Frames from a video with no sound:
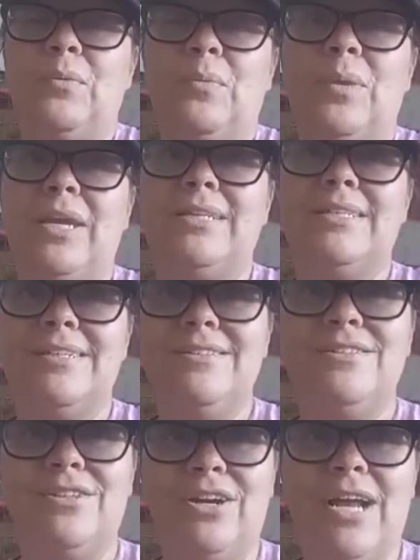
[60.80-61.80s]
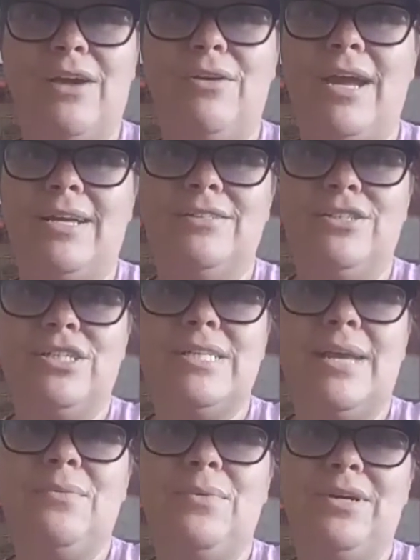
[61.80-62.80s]
we did start out as just
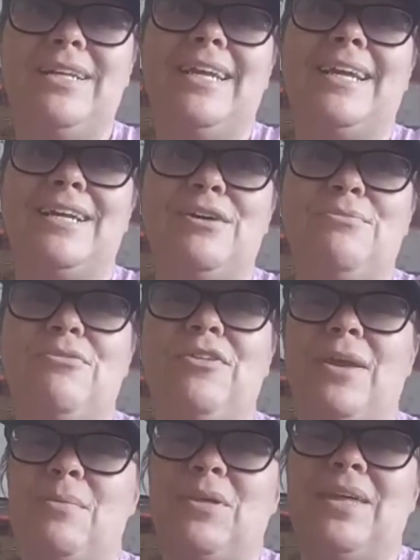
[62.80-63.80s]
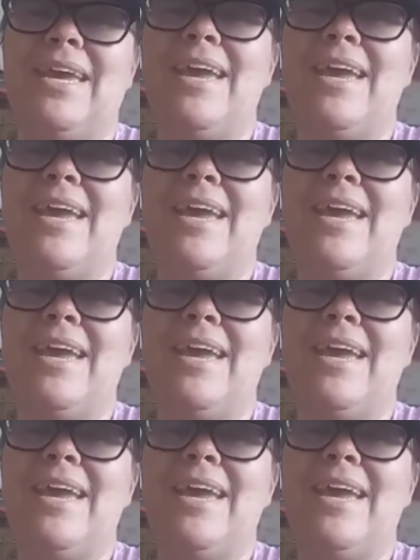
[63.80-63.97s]
a one income family